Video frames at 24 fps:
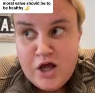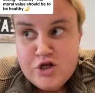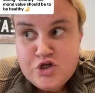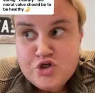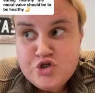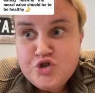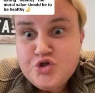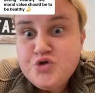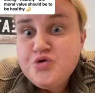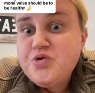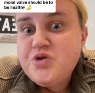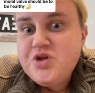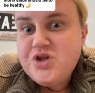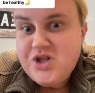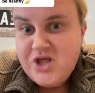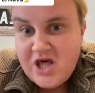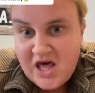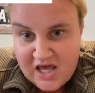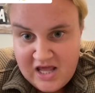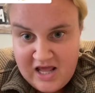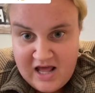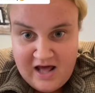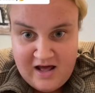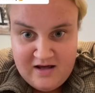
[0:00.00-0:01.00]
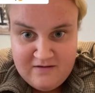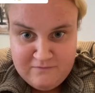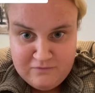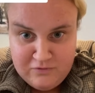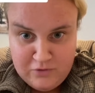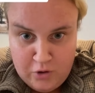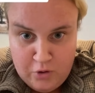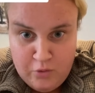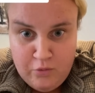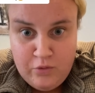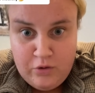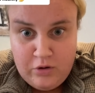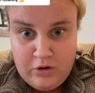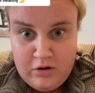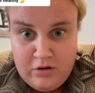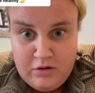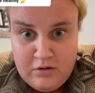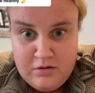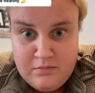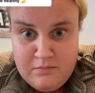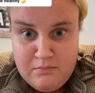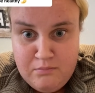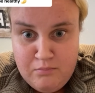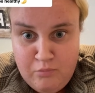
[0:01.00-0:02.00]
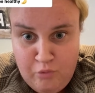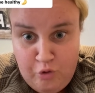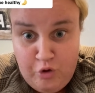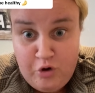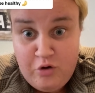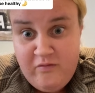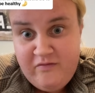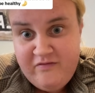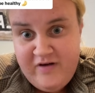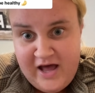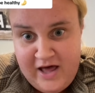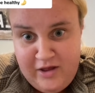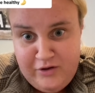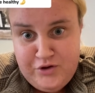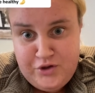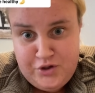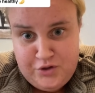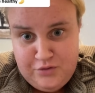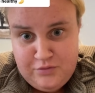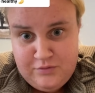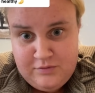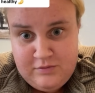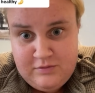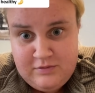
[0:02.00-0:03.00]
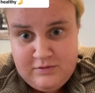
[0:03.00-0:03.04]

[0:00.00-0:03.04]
do they have lower moral value?